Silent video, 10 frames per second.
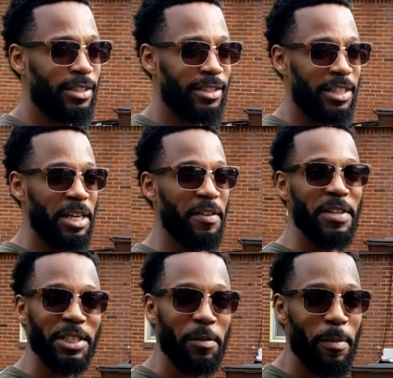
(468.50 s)
Steve
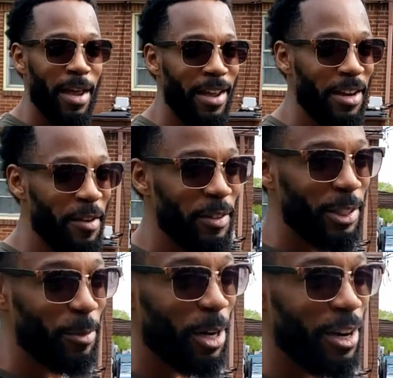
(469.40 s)
is a man of
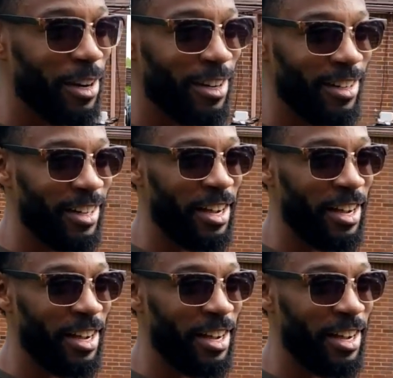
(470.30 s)
his word.